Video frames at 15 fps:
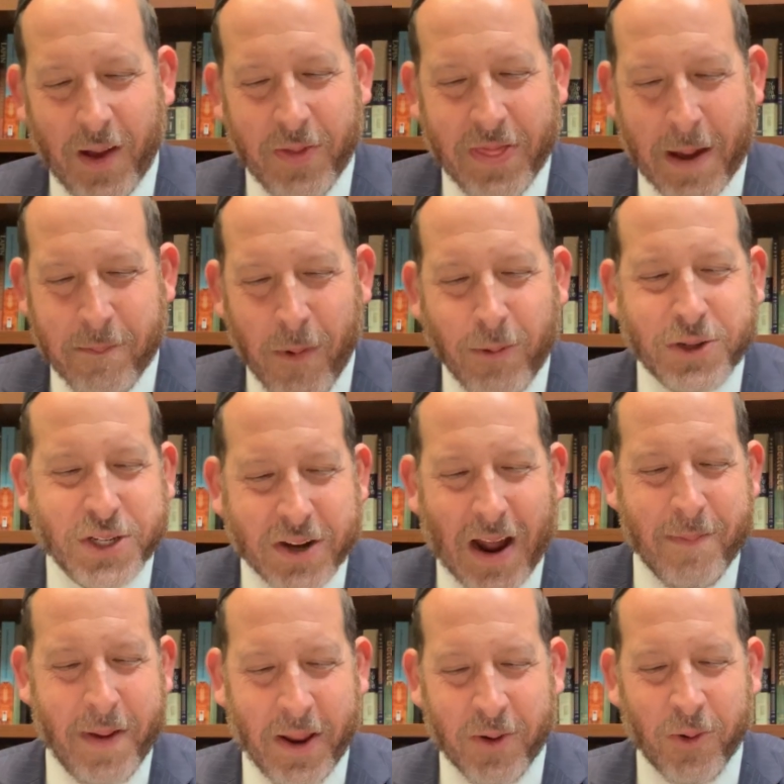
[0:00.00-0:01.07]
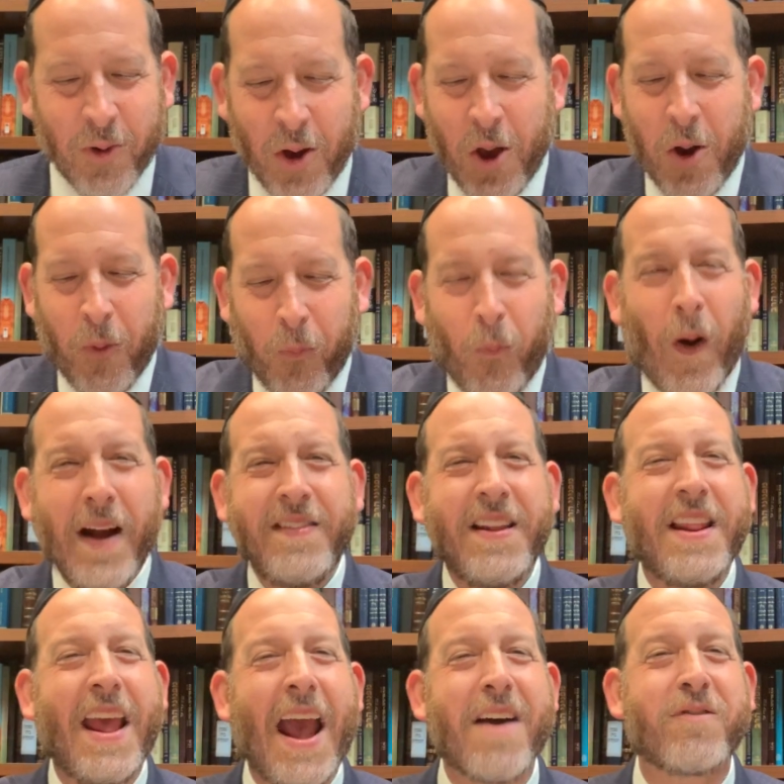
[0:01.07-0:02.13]
that Moshe Rabbeinu, why
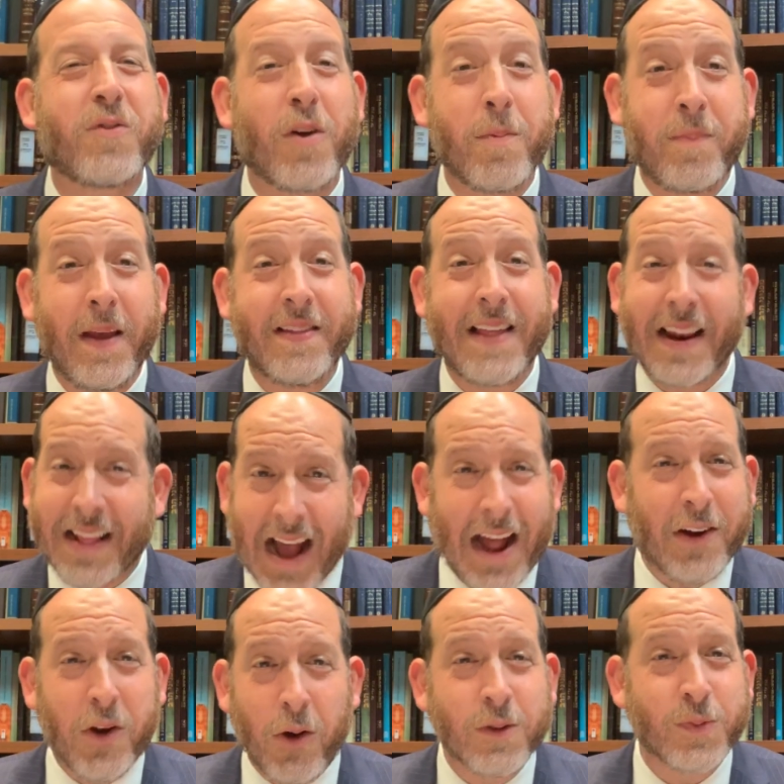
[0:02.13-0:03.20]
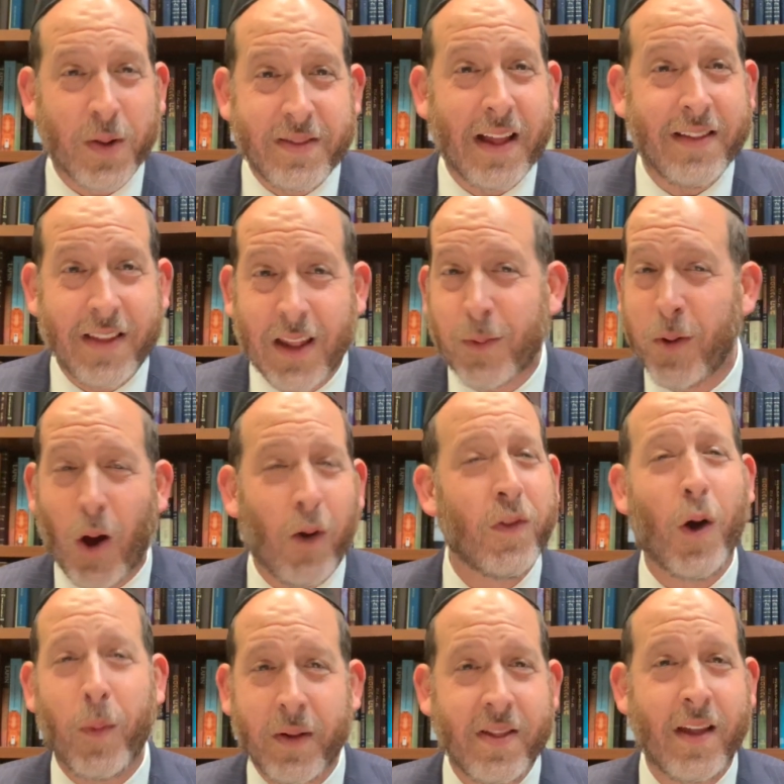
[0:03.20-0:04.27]
did he have to repeat that? God knows what they did. We all
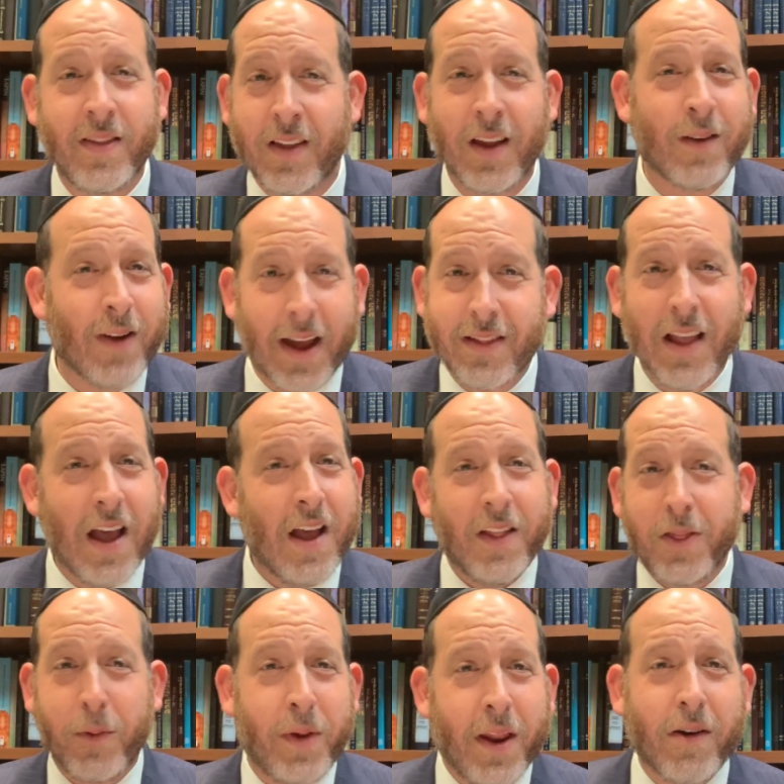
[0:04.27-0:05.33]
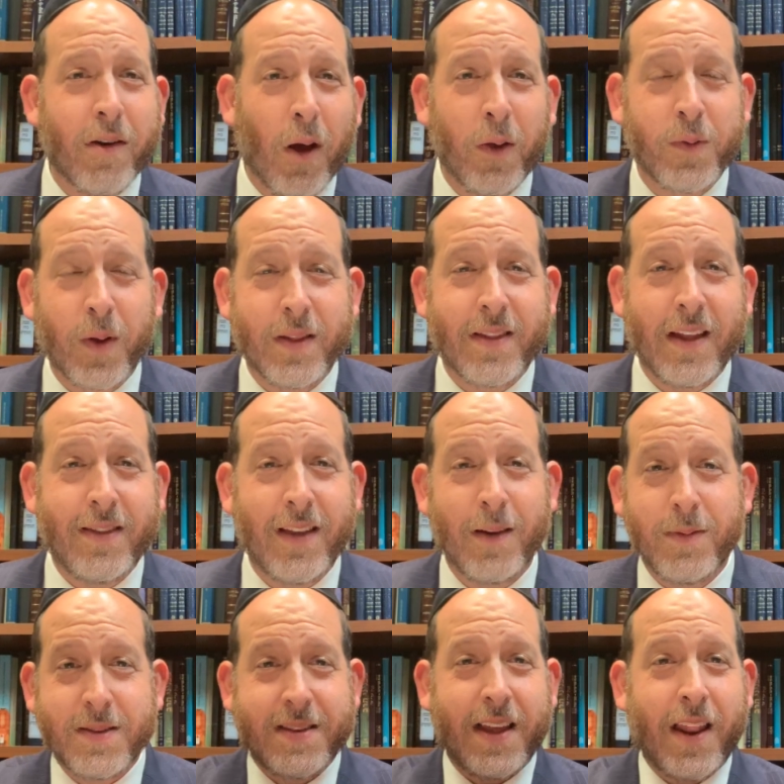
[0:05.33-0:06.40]
know what they did, right? The reader knows what they did.
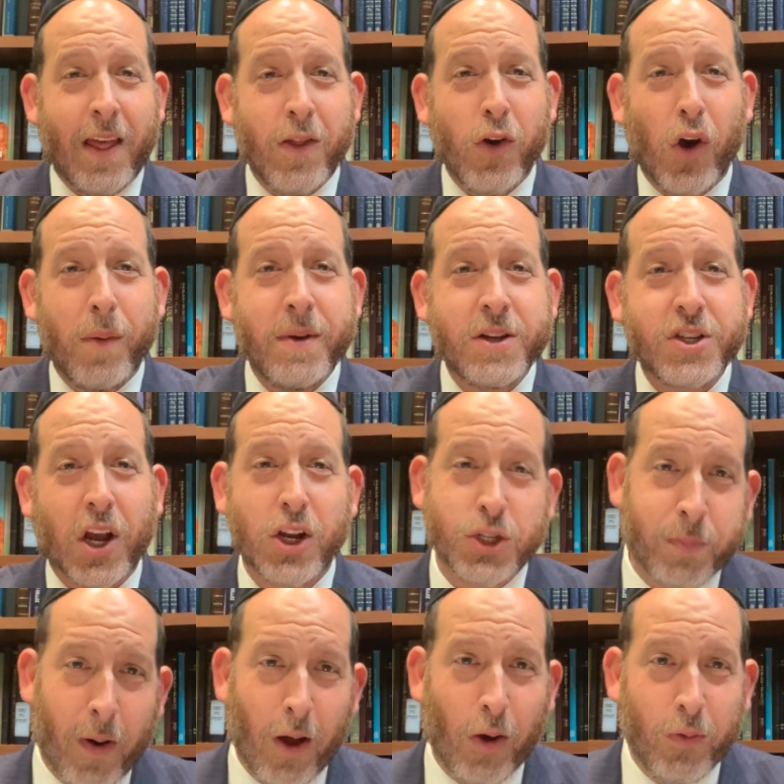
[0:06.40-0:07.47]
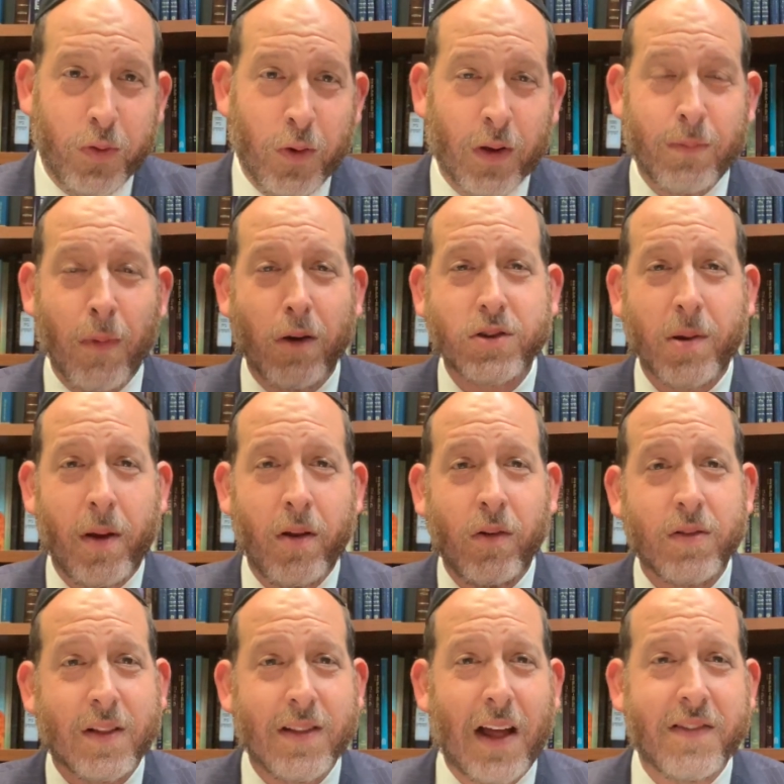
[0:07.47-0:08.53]
We see it in the Chumash. Kadosh Baruch Hu knew it. Moshe
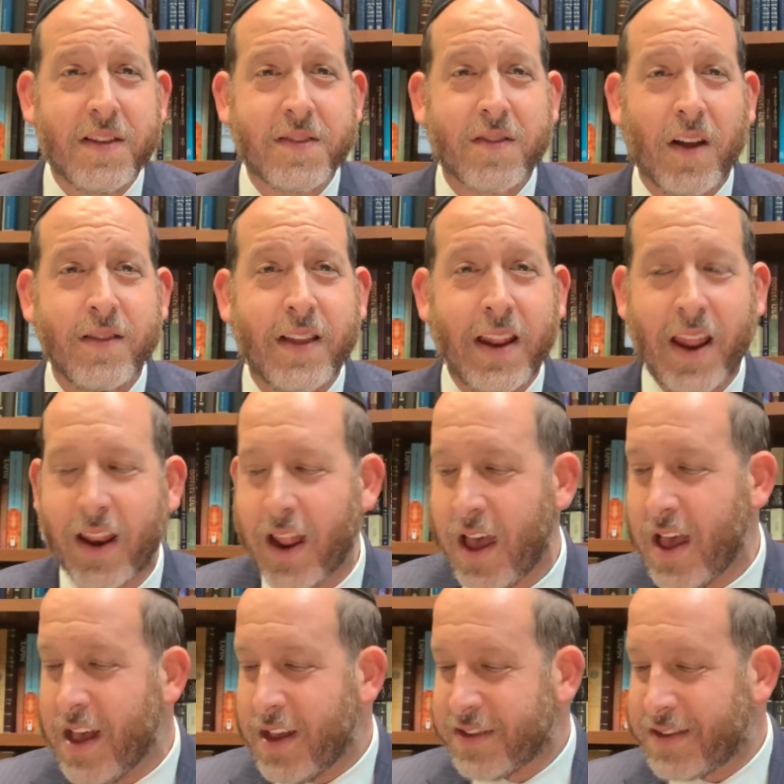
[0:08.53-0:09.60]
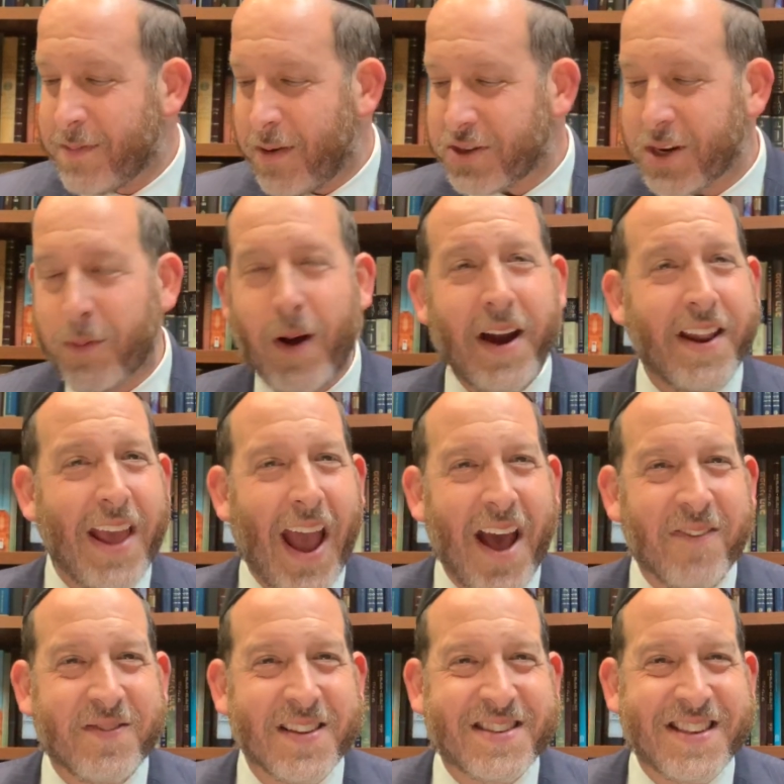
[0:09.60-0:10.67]
Rabbeinu, Klal Yisrael did it. So Moshe, why do you
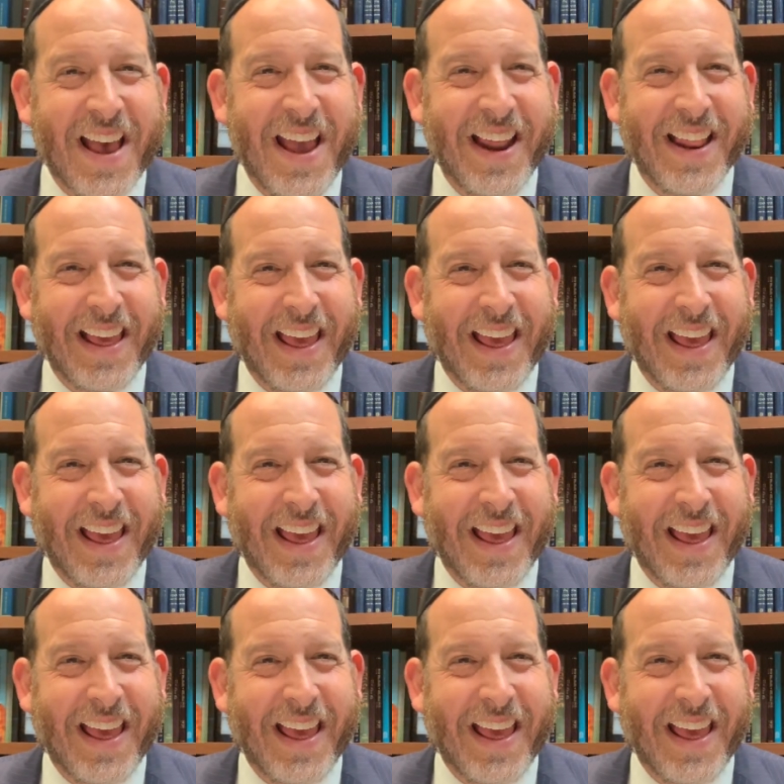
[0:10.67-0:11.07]
have to say it